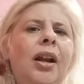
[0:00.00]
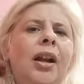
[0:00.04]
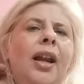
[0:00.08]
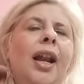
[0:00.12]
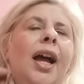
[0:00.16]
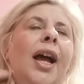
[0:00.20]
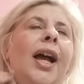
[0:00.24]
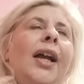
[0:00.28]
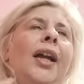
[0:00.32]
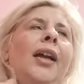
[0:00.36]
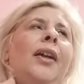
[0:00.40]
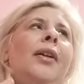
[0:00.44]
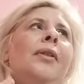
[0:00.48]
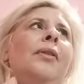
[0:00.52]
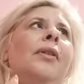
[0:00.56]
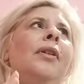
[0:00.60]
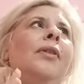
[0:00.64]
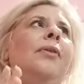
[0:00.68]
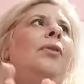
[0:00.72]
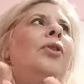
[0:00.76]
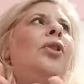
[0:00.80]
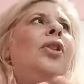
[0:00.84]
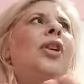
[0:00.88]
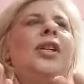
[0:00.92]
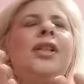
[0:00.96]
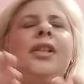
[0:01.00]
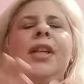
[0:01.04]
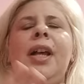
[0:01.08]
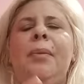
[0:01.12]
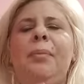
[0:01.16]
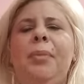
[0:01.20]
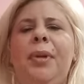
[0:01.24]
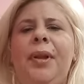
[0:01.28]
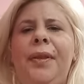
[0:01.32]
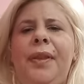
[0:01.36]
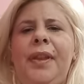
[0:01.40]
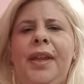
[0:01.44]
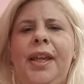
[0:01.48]
Like, for
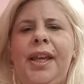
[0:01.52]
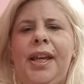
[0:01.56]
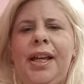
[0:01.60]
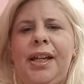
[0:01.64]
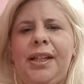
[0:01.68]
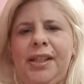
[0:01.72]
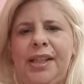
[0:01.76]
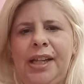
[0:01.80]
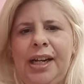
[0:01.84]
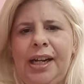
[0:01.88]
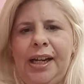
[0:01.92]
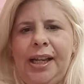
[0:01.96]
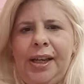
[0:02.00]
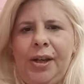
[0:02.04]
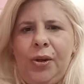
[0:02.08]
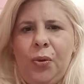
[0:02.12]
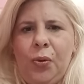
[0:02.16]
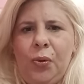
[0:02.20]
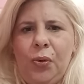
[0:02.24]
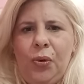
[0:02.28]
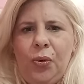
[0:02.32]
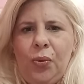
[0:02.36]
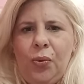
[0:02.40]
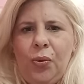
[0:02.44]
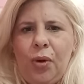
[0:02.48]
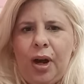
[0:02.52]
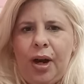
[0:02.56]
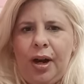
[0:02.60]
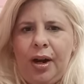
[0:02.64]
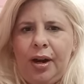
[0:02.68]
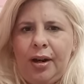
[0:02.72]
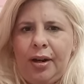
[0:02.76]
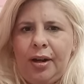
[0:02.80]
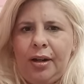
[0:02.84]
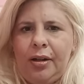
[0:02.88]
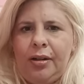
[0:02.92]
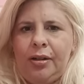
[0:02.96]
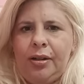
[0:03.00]
example, the Angelique
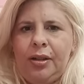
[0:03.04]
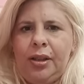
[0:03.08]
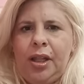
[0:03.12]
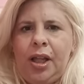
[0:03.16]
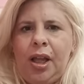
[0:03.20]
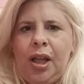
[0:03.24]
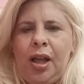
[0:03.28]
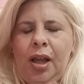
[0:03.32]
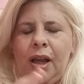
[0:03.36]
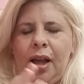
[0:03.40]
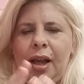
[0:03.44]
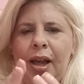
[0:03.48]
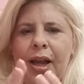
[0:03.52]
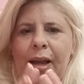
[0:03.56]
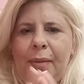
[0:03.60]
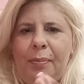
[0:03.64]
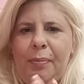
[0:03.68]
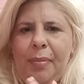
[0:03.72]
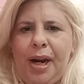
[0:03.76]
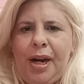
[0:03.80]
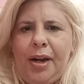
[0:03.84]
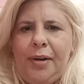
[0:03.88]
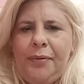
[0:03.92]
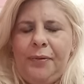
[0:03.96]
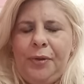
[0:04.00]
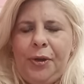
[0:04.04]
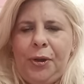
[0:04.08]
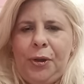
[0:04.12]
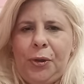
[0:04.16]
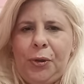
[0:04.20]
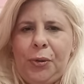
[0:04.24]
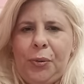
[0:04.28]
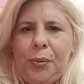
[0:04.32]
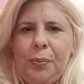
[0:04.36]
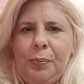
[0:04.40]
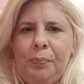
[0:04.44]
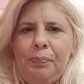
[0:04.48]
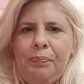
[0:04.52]
Noir
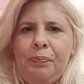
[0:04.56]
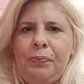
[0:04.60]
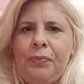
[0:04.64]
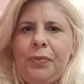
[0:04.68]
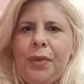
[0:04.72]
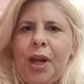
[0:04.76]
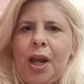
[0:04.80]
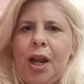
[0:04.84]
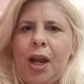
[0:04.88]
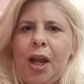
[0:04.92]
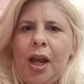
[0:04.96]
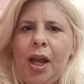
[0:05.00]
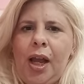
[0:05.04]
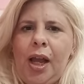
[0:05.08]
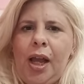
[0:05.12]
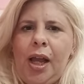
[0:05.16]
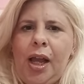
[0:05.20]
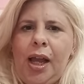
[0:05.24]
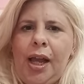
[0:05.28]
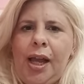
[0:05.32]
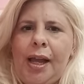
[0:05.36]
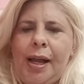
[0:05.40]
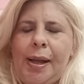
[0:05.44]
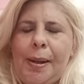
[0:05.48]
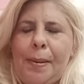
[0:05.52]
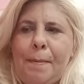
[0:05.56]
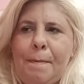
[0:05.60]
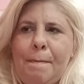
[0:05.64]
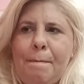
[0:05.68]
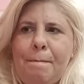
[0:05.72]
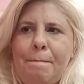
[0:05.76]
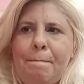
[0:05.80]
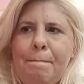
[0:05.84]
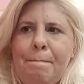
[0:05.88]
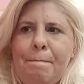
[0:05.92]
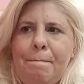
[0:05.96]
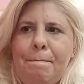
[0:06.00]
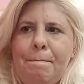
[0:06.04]
perfume.
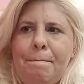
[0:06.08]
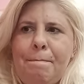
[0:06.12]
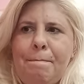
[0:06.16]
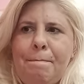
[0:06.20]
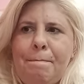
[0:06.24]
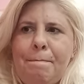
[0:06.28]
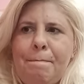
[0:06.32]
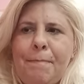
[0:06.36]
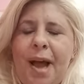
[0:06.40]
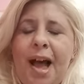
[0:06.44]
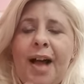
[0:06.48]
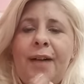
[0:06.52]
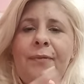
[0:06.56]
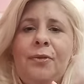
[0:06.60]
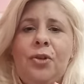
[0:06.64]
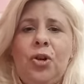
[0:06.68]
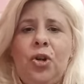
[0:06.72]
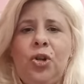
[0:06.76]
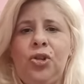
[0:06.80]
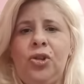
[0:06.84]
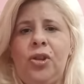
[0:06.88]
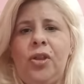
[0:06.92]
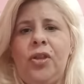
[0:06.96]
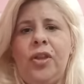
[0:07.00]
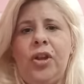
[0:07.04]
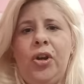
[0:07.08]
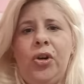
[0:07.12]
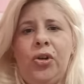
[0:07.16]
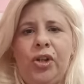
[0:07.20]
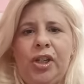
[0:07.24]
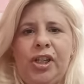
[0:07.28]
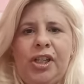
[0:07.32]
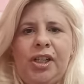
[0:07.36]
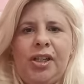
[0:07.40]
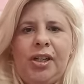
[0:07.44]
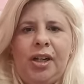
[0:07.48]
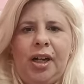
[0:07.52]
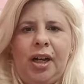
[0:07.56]
I've got the
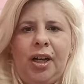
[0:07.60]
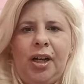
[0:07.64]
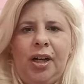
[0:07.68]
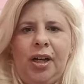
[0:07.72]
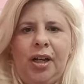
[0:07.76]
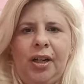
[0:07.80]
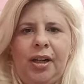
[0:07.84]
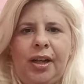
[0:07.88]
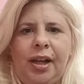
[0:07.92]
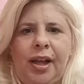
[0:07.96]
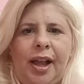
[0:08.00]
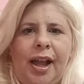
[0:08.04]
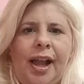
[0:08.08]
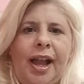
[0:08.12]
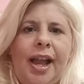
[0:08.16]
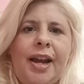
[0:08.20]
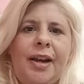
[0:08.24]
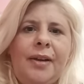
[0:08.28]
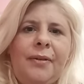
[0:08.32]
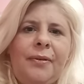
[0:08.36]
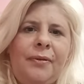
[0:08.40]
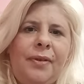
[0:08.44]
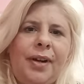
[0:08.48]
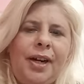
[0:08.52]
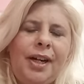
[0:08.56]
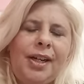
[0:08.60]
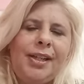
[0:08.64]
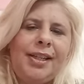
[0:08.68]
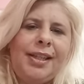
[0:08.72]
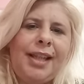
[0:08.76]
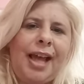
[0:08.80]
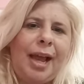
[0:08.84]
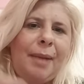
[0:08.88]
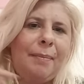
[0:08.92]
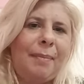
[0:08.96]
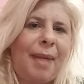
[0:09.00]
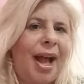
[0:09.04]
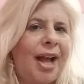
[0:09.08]
original, and first
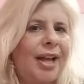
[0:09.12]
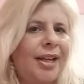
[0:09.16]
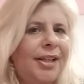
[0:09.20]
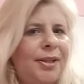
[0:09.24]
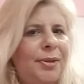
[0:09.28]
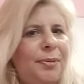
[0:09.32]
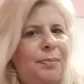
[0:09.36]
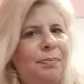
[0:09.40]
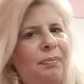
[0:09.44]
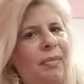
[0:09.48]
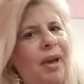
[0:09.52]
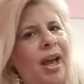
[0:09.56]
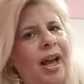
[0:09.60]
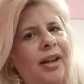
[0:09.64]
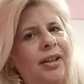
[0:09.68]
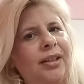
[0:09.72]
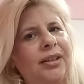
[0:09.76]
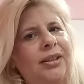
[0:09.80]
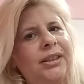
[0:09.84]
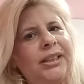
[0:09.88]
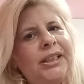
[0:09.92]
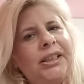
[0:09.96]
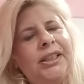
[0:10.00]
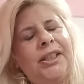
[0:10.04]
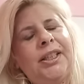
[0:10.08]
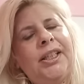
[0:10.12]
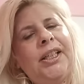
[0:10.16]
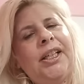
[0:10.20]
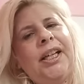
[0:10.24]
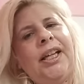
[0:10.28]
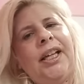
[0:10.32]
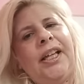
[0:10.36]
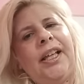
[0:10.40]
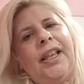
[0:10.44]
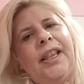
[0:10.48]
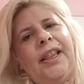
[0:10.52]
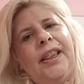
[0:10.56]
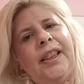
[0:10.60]
time I smelled
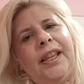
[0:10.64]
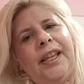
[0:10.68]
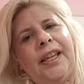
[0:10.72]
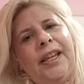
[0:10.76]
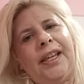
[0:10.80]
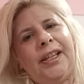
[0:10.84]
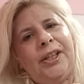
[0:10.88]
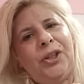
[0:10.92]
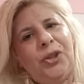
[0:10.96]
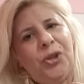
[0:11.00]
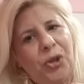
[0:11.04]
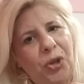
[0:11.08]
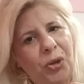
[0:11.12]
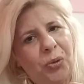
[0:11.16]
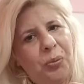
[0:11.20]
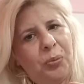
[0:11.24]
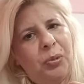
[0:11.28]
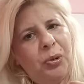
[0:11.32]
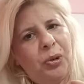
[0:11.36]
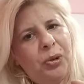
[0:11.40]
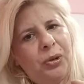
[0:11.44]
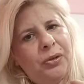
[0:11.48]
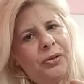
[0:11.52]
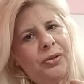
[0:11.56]
the dupe,